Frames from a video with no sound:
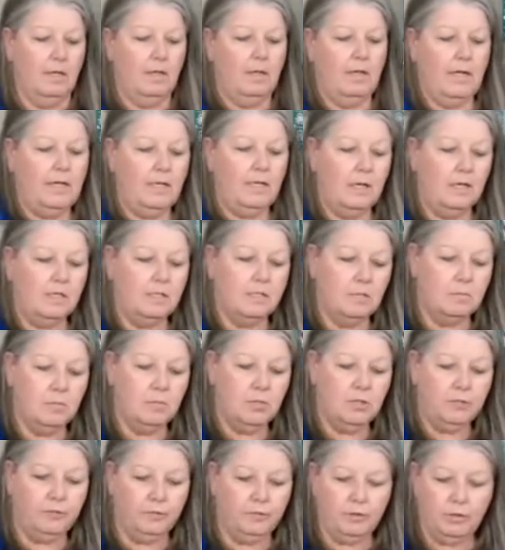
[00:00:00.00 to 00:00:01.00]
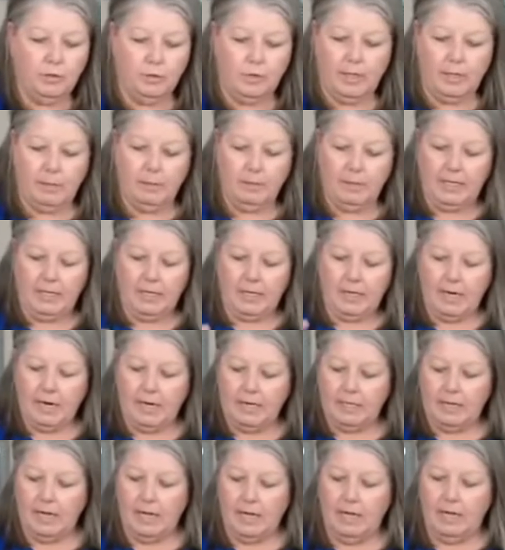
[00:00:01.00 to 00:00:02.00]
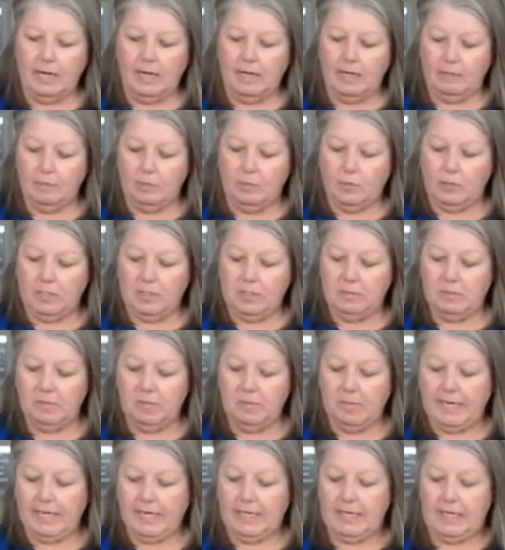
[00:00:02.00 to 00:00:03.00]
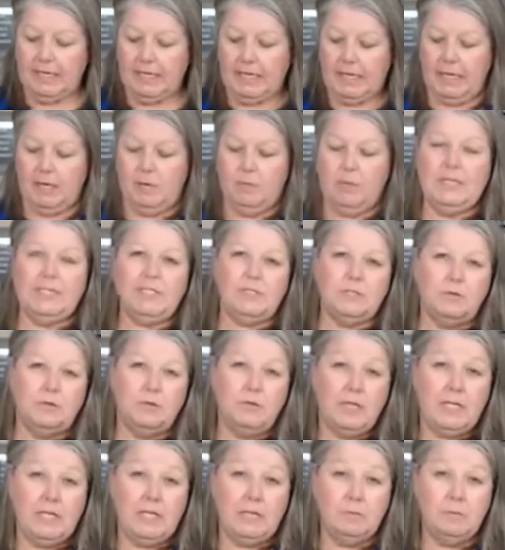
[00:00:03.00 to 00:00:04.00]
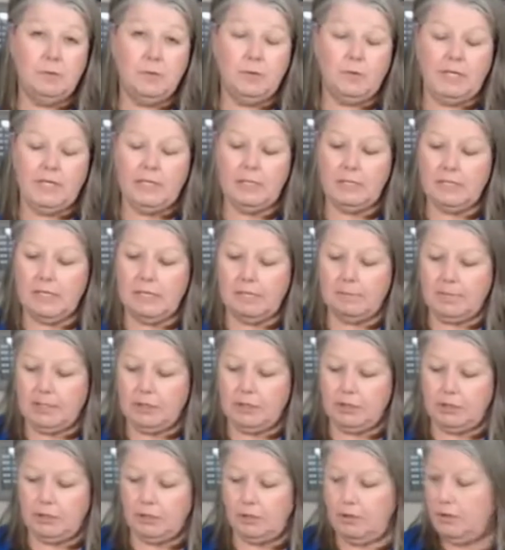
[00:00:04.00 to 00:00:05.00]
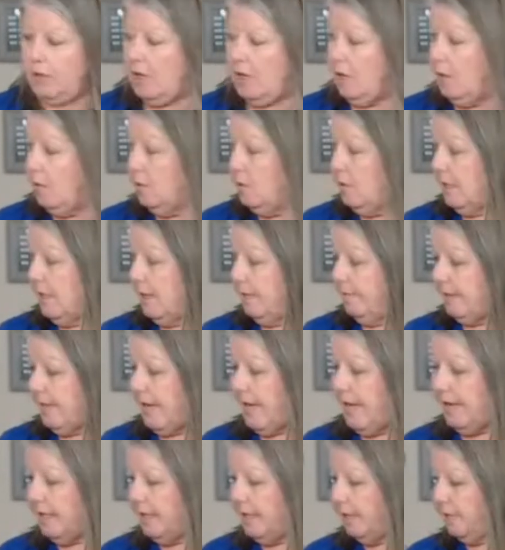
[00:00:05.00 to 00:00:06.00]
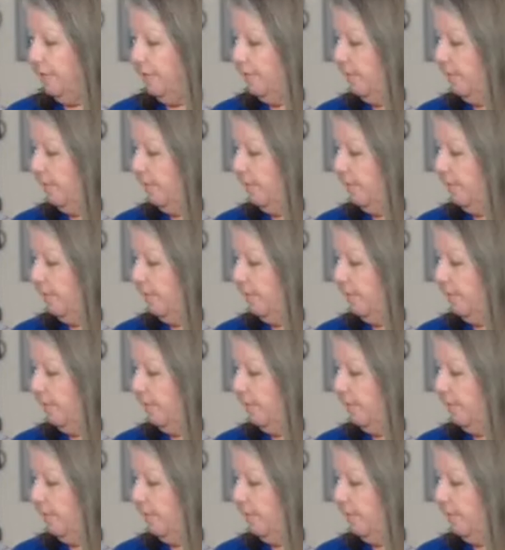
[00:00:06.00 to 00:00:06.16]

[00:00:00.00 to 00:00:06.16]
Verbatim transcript: Thank y'all so much for joining me tonight. I am going to be making a Western themed wreath and I'm going to show y'all what I've got here